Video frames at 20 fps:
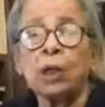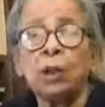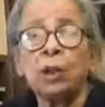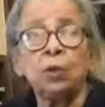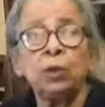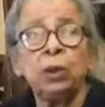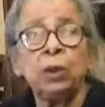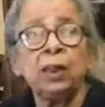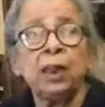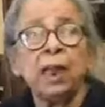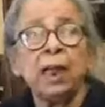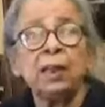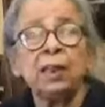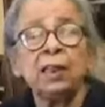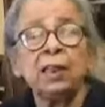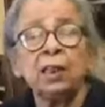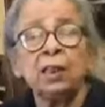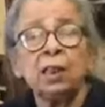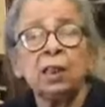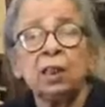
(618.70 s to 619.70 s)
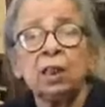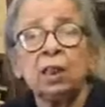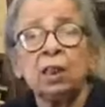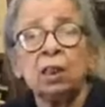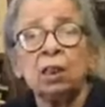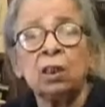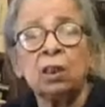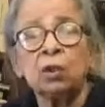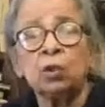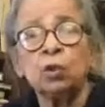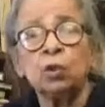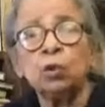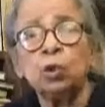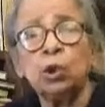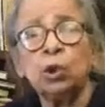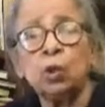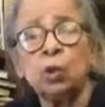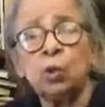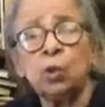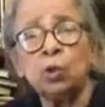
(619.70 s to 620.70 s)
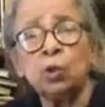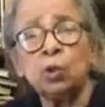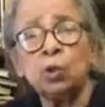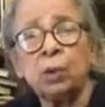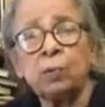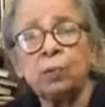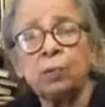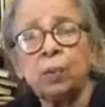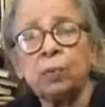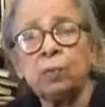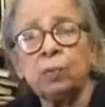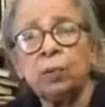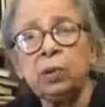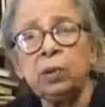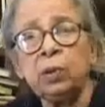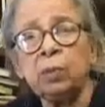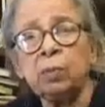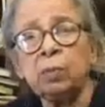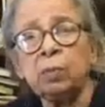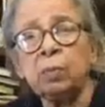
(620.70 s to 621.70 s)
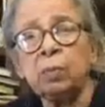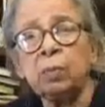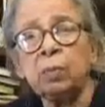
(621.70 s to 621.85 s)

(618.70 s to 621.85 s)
What do they write? Do they go to the people?